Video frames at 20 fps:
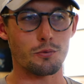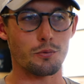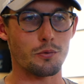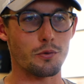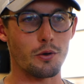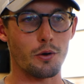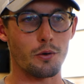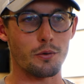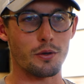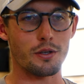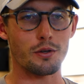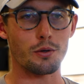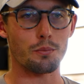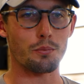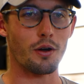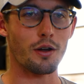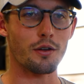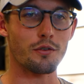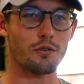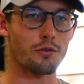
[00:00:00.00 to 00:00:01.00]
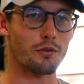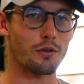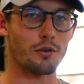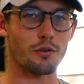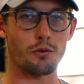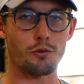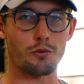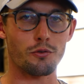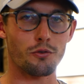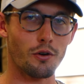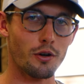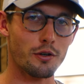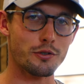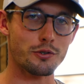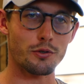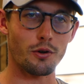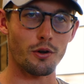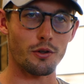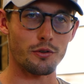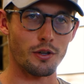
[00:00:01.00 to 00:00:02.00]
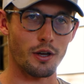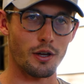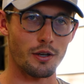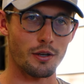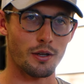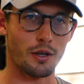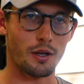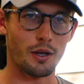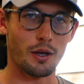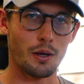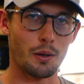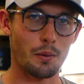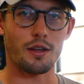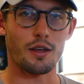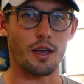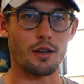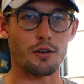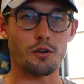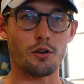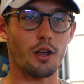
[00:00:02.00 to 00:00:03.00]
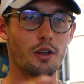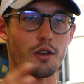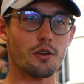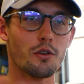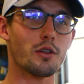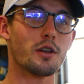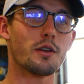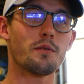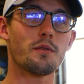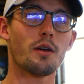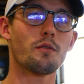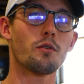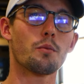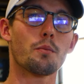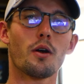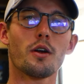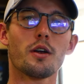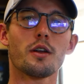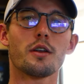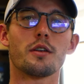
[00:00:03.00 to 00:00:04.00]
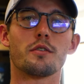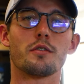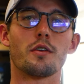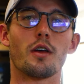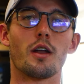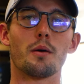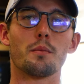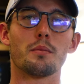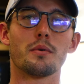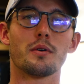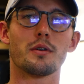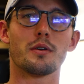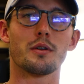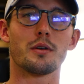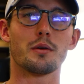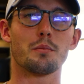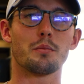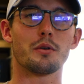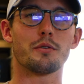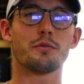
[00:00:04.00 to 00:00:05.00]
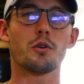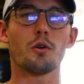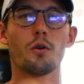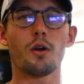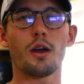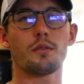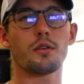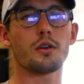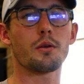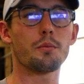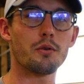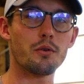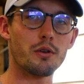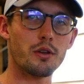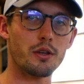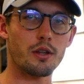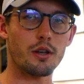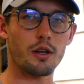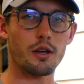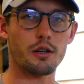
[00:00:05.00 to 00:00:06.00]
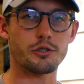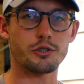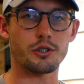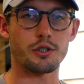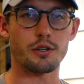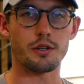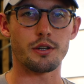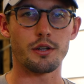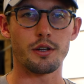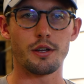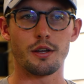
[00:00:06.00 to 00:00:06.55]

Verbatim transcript: you know, get your pricing and your structure all done, And, you're, and you can even have your marketing set up. But if you don't have that community connection,